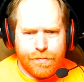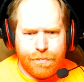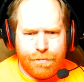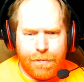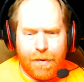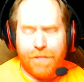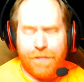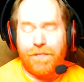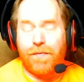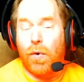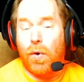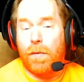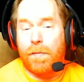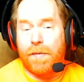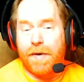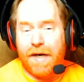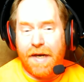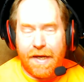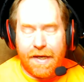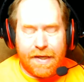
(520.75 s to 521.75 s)

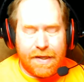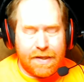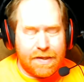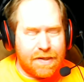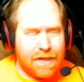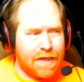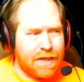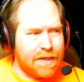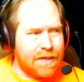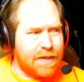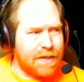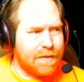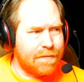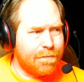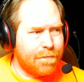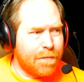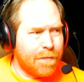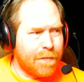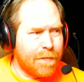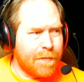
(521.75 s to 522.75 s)
metformin I can take.
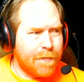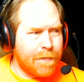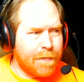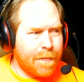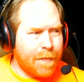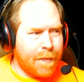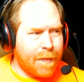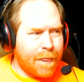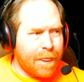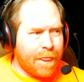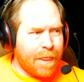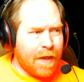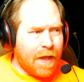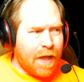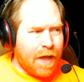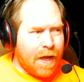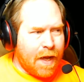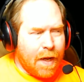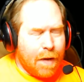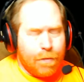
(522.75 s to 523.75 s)

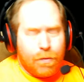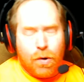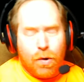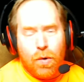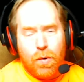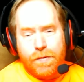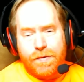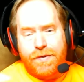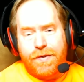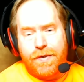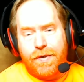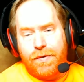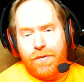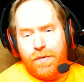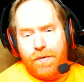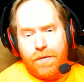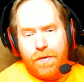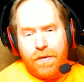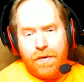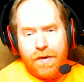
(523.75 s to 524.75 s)
I'm going
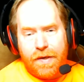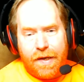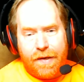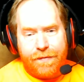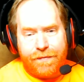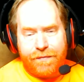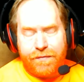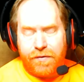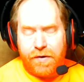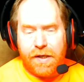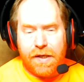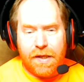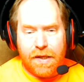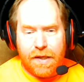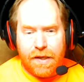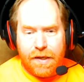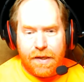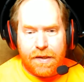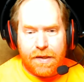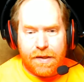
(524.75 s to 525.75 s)
to a free
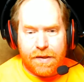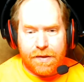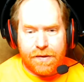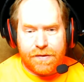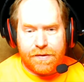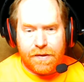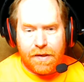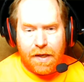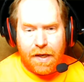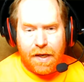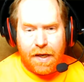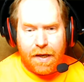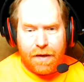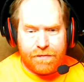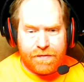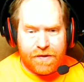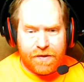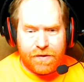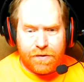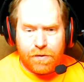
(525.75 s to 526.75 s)
clinic because I
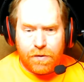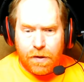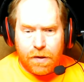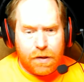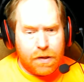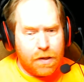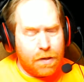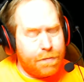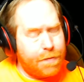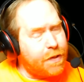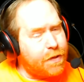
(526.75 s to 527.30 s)
have zero income.